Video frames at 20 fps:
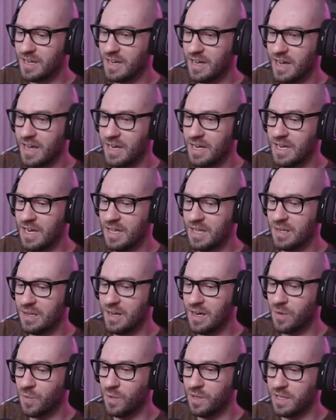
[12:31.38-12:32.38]
I need it.
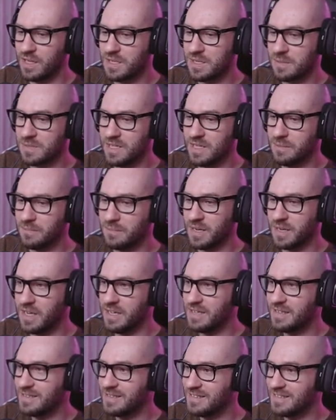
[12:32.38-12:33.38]
I really need some sleep,
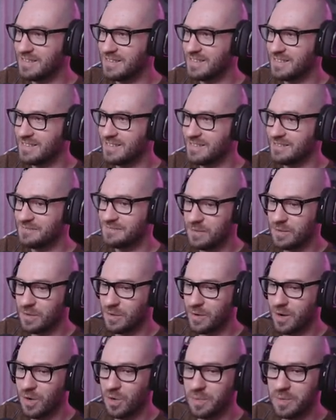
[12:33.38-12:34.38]
buddy.
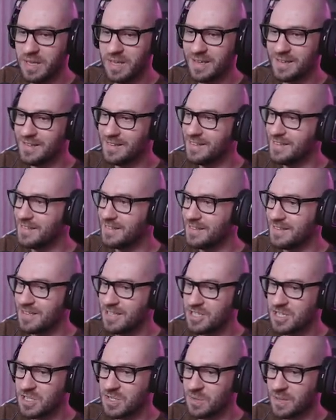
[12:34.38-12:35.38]
All right, homie.
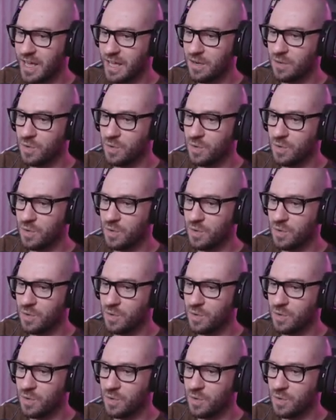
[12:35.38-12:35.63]
Let's just do that.